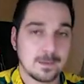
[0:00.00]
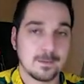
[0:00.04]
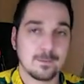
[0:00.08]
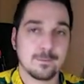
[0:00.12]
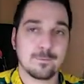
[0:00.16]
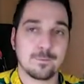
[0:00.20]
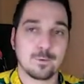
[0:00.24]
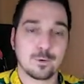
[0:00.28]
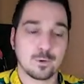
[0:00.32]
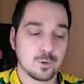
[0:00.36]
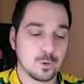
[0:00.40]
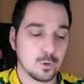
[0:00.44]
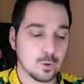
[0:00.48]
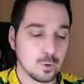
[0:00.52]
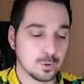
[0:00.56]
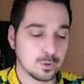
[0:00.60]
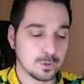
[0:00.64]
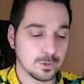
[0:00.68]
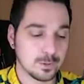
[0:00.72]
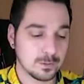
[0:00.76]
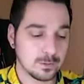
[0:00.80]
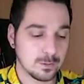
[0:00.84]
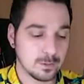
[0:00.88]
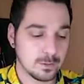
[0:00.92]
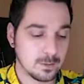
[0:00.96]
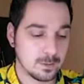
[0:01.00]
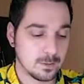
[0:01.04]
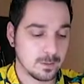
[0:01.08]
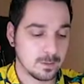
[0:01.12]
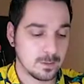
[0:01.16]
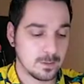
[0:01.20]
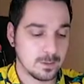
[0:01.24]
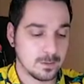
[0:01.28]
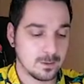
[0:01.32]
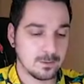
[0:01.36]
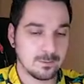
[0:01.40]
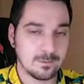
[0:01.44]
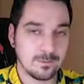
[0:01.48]
for the golden
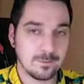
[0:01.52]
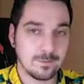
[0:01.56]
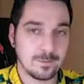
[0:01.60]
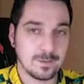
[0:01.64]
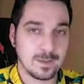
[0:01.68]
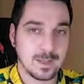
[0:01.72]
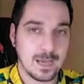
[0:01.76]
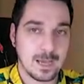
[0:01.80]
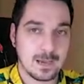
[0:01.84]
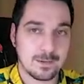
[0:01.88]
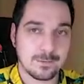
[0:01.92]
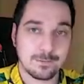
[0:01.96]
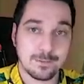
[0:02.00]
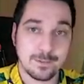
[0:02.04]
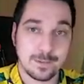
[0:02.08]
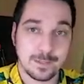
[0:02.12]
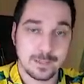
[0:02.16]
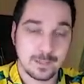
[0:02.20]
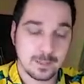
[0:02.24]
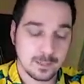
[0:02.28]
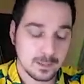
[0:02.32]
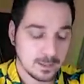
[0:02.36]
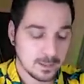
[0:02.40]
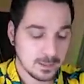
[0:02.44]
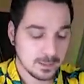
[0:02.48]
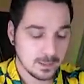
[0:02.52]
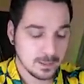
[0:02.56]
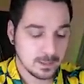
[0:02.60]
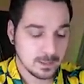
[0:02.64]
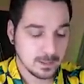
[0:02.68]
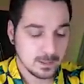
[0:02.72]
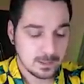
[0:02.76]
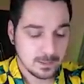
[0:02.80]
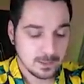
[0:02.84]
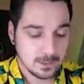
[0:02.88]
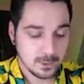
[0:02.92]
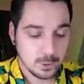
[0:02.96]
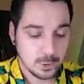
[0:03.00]
Fluffy,
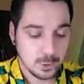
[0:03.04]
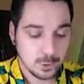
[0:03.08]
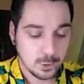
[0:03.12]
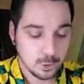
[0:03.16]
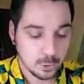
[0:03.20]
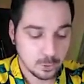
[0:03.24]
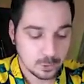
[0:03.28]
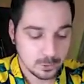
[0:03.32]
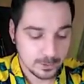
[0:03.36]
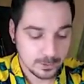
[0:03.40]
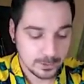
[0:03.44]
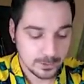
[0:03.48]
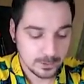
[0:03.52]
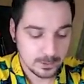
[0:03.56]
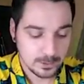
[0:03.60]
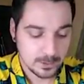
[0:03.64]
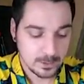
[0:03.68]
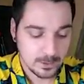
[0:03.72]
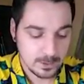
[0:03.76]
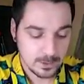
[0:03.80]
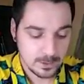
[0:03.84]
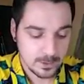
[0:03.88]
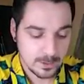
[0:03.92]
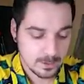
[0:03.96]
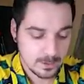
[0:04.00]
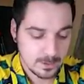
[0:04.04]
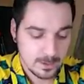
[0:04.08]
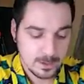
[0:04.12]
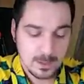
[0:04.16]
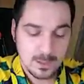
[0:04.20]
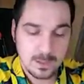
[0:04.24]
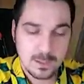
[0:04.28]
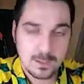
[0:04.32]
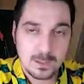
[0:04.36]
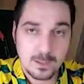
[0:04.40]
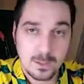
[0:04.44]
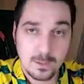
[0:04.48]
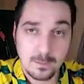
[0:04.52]
the golden
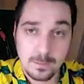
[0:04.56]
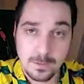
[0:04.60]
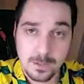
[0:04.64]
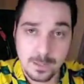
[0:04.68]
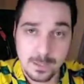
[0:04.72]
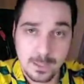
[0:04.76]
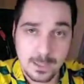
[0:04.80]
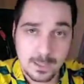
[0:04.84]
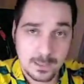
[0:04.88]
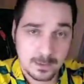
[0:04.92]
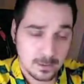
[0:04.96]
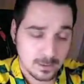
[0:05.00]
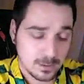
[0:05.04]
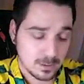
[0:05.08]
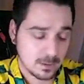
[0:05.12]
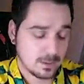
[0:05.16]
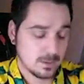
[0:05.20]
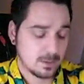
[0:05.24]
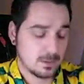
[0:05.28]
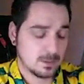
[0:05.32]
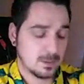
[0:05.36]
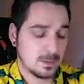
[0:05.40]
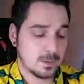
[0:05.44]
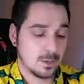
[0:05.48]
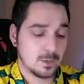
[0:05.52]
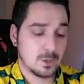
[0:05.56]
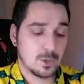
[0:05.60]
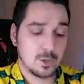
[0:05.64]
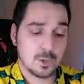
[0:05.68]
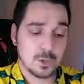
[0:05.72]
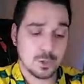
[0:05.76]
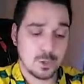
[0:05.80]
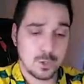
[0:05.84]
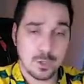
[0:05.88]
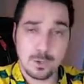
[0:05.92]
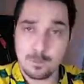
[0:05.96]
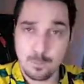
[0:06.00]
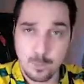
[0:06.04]
something else,
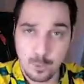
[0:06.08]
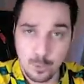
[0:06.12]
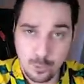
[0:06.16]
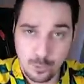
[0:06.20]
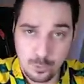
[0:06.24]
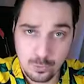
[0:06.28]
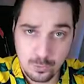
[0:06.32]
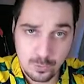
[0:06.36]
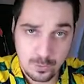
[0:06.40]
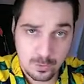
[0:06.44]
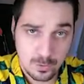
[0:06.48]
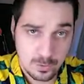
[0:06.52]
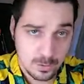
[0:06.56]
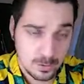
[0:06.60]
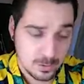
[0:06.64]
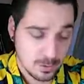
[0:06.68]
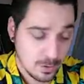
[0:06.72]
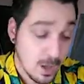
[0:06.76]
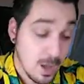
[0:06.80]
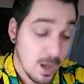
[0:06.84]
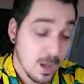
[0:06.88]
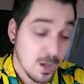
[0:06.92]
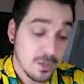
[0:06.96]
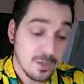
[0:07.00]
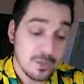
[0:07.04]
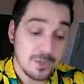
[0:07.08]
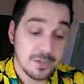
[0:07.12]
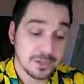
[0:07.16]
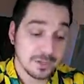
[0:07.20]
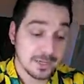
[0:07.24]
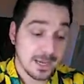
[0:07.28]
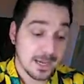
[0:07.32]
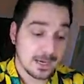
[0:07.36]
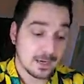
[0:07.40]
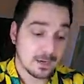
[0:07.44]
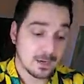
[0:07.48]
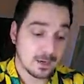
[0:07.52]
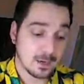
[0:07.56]
the Mew, the
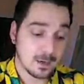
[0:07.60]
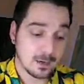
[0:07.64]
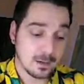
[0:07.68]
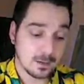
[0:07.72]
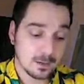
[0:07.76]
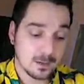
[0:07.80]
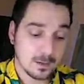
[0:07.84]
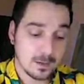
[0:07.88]
Gengar,